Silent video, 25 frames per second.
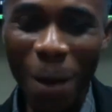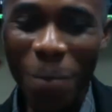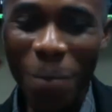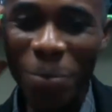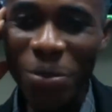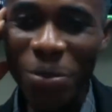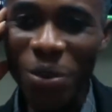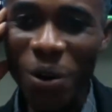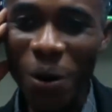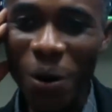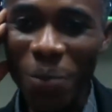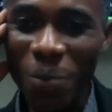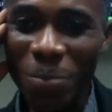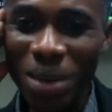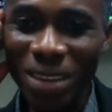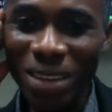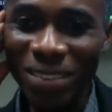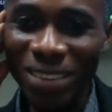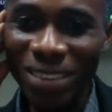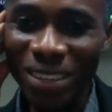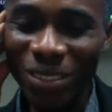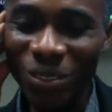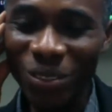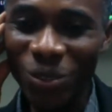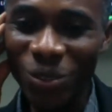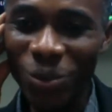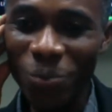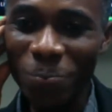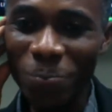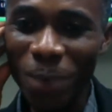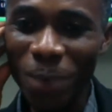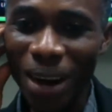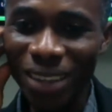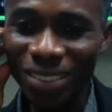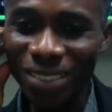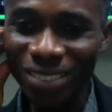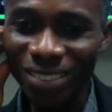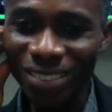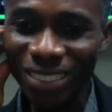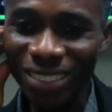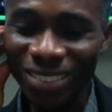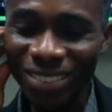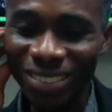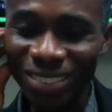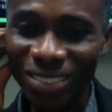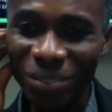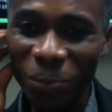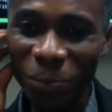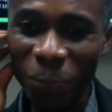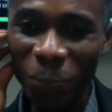your message to
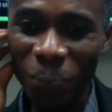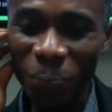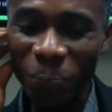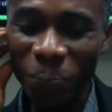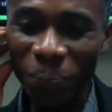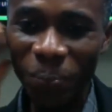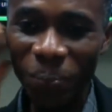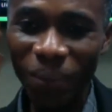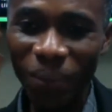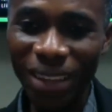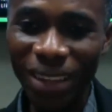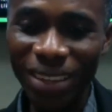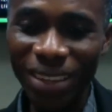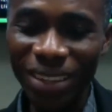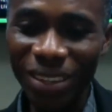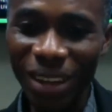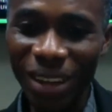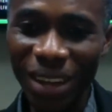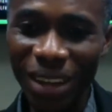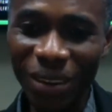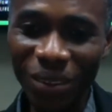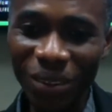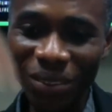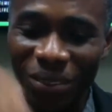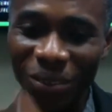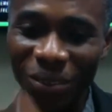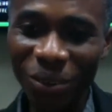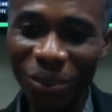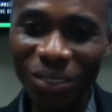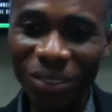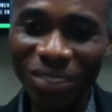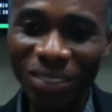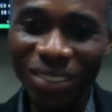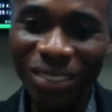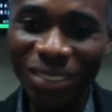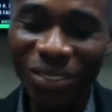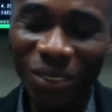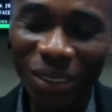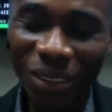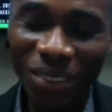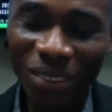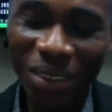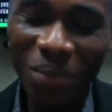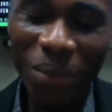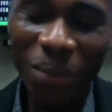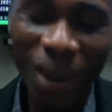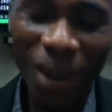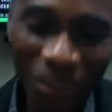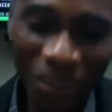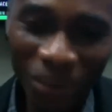pastors, I think Dr. Olson talked
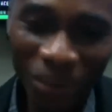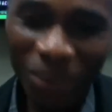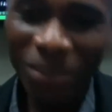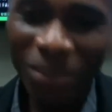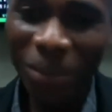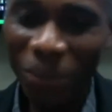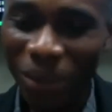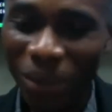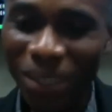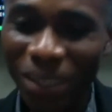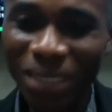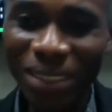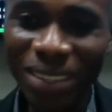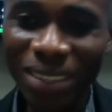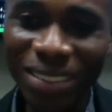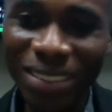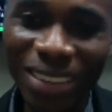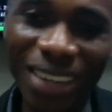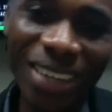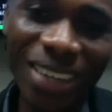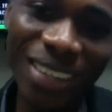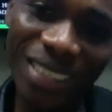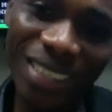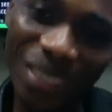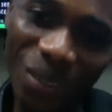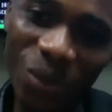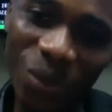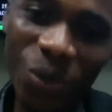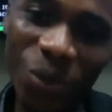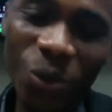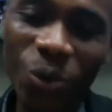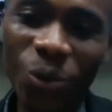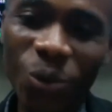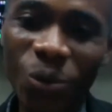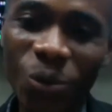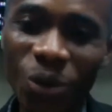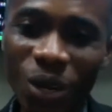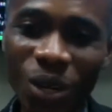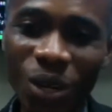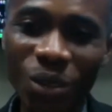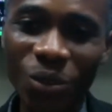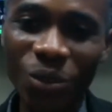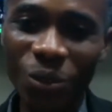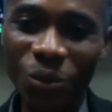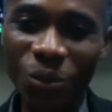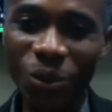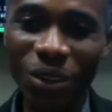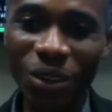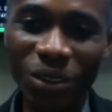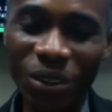about even some of the things that they can do
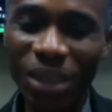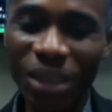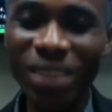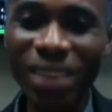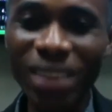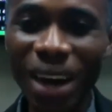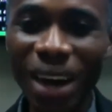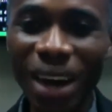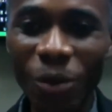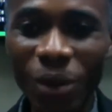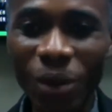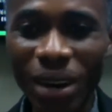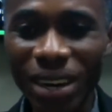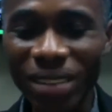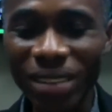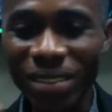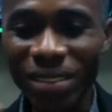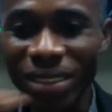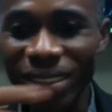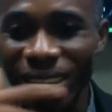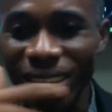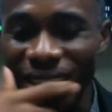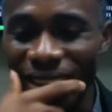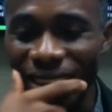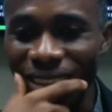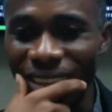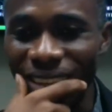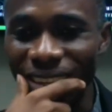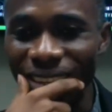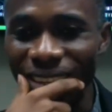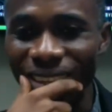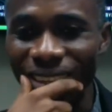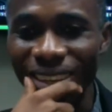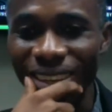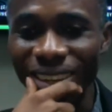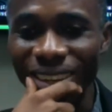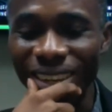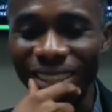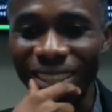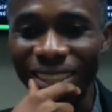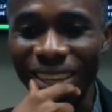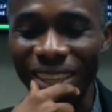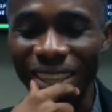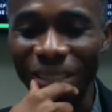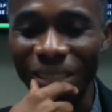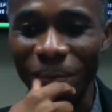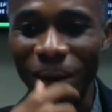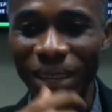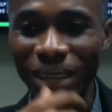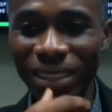to create the awareness in the
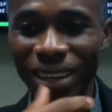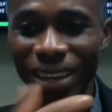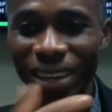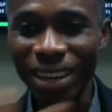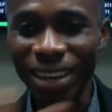church. But